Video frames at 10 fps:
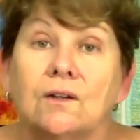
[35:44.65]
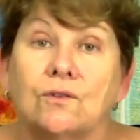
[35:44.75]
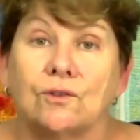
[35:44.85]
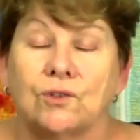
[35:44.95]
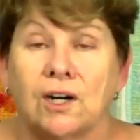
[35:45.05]

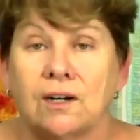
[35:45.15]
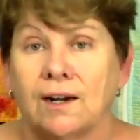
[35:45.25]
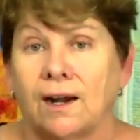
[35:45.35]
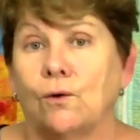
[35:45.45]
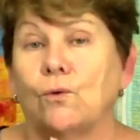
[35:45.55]
So I
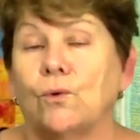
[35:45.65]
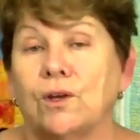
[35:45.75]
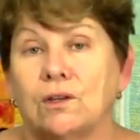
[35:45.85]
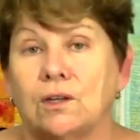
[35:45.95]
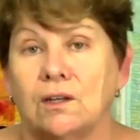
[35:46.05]
started out
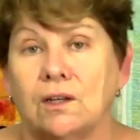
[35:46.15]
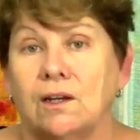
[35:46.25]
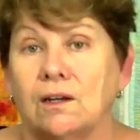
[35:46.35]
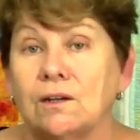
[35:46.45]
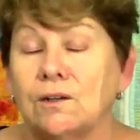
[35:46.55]
with
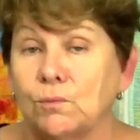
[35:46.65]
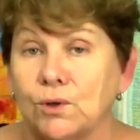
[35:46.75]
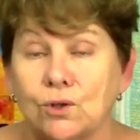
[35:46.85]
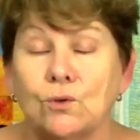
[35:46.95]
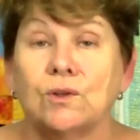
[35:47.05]
the
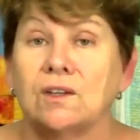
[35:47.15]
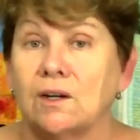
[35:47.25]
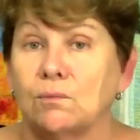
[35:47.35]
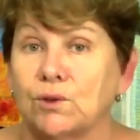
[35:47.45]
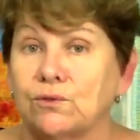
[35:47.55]
number two and the
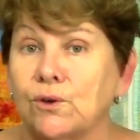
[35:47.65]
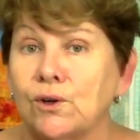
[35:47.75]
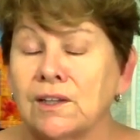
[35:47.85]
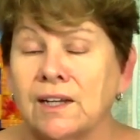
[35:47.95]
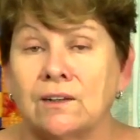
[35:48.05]
number
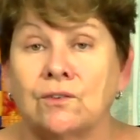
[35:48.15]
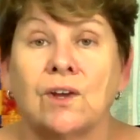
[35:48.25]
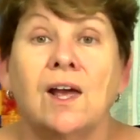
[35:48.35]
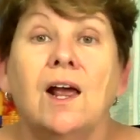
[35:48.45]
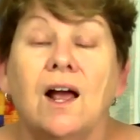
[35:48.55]
four lens.